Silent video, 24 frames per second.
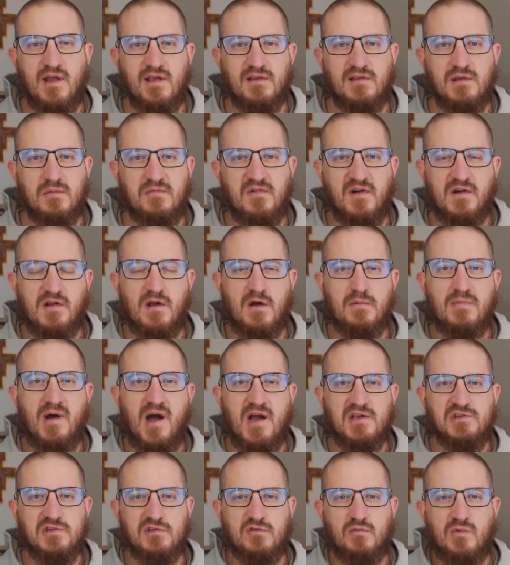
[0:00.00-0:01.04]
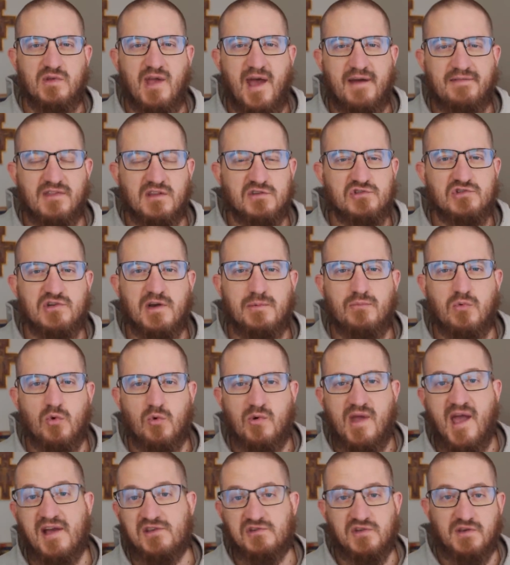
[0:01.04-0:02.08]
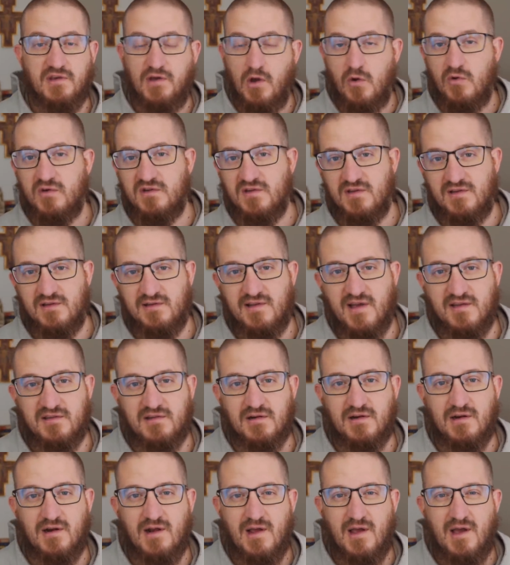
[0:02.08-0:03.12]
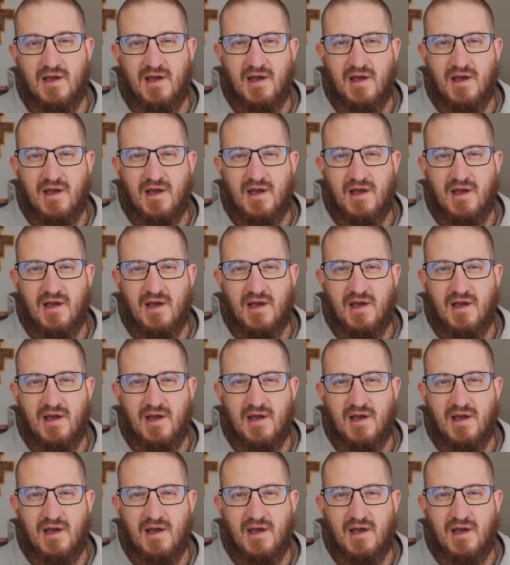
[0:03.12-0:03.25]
and some of our young postulants, we had this trip where we actually go into the desert